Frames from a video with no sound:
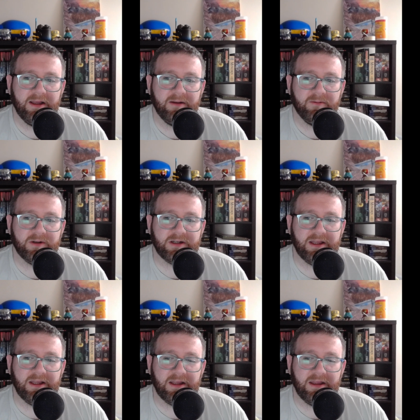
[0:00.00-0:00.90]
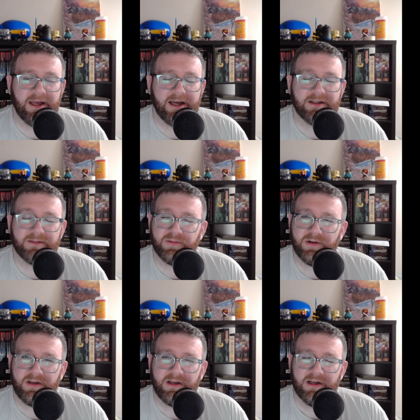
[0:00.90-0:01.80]
which I think that is
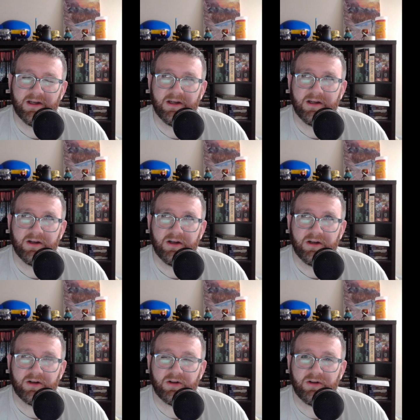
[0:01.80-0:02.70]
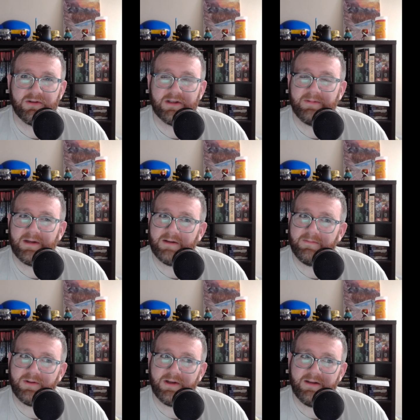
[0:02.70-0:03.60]
pretty close to being
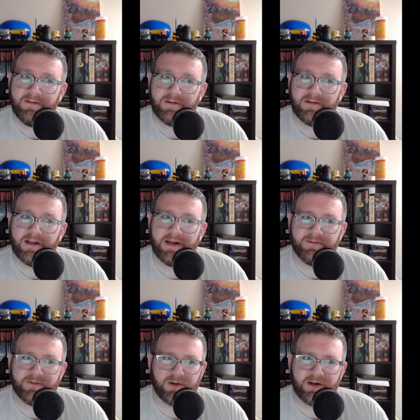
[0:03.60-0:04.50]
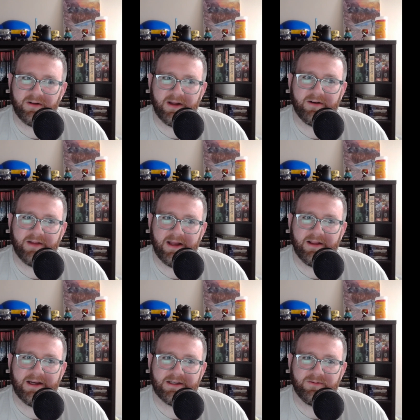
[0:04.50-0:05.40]
complete. I was working a lot on that
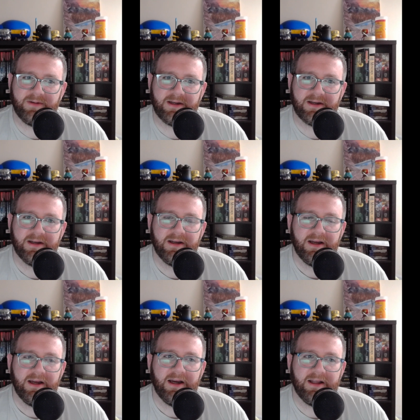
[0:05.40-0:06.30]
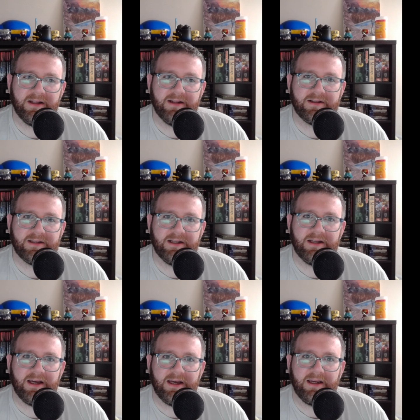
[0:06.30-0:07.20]
last week, and then
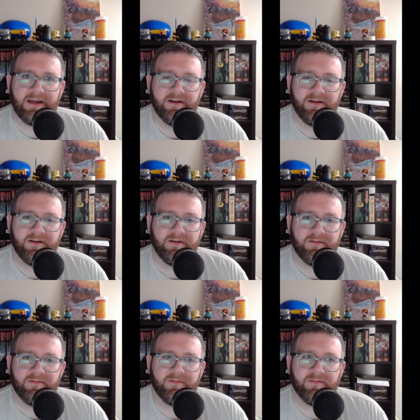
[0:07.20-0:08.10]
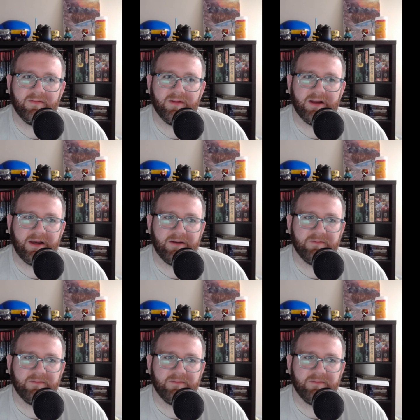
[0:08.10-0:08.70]
today, like,